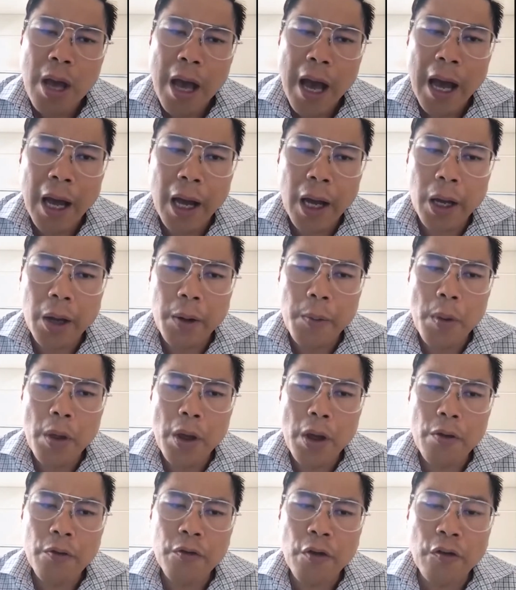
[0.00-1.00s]

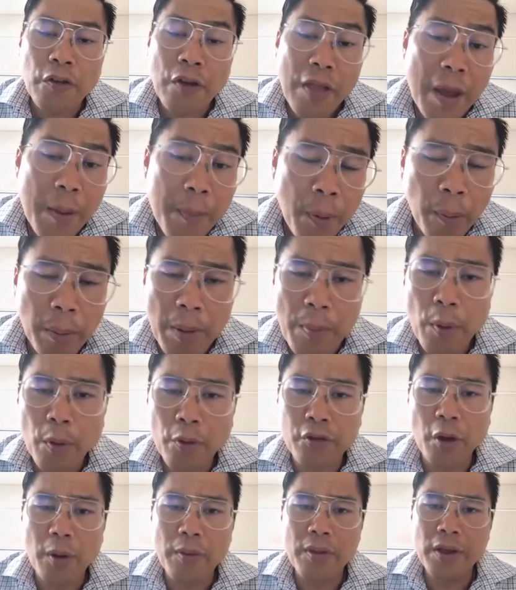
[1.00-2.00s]
So they're probably more
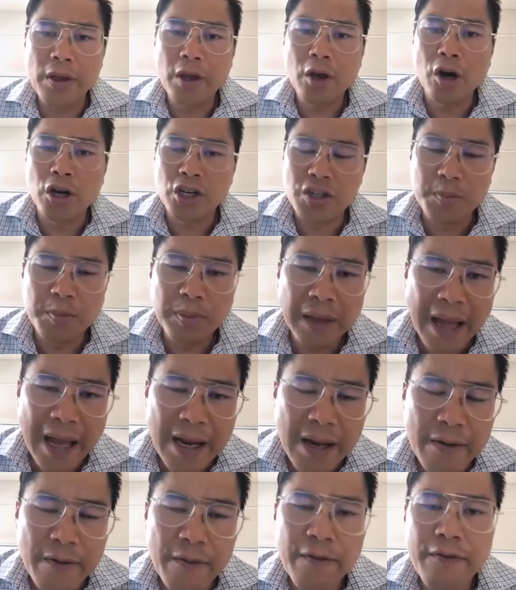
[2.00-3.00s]
so in the
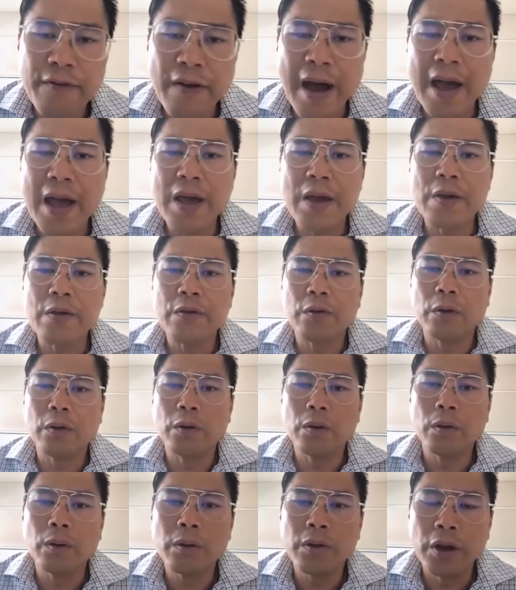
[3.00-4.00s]
contemplative phase,
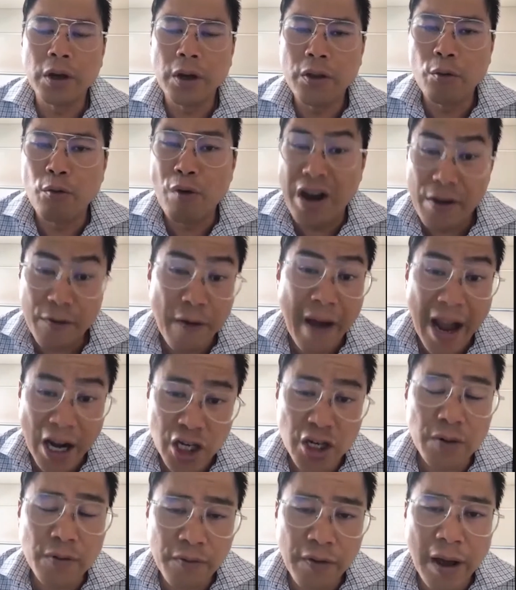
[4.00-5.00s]
or the ready for
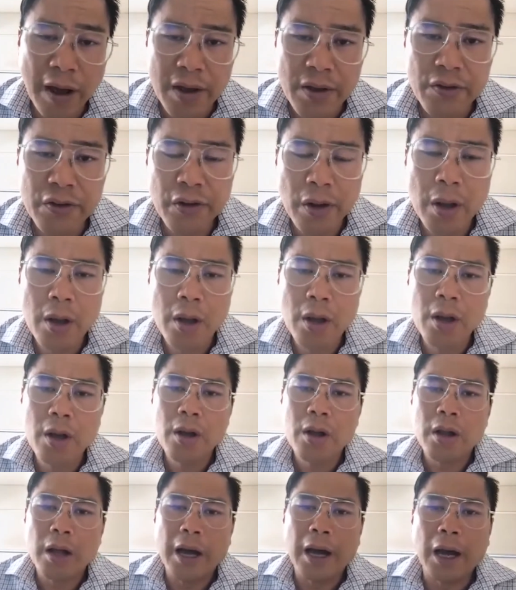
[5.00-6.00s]
action phase,
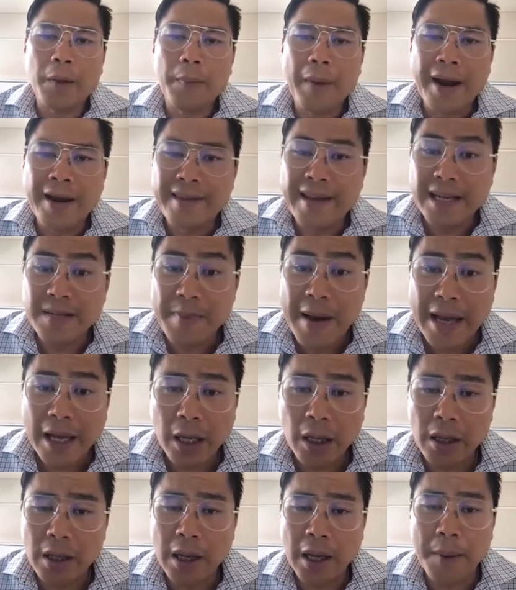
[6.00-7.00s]
and it does make
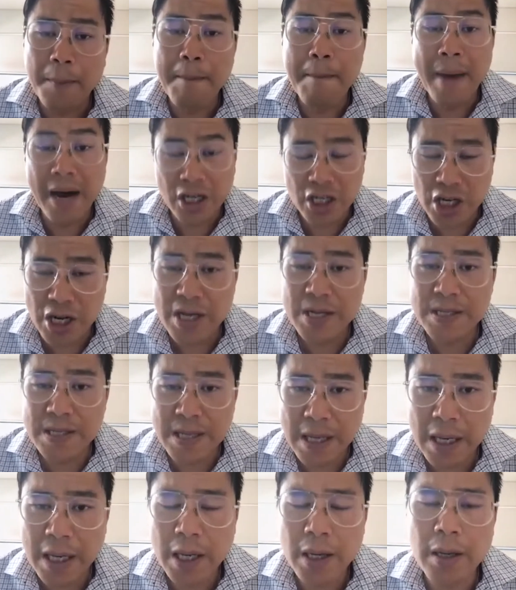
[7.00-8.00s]
it much
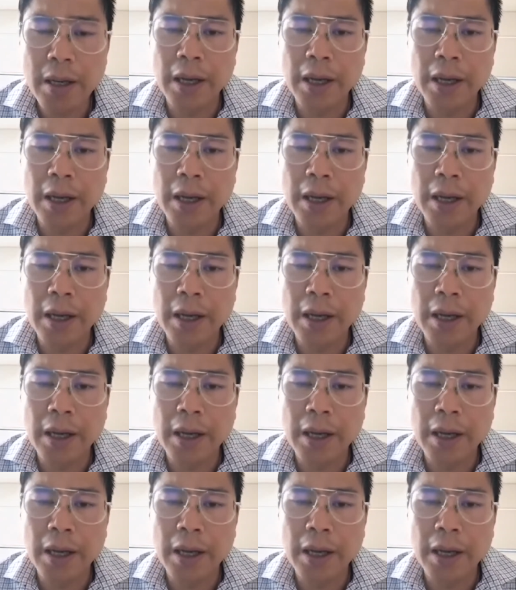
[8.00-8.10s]
easier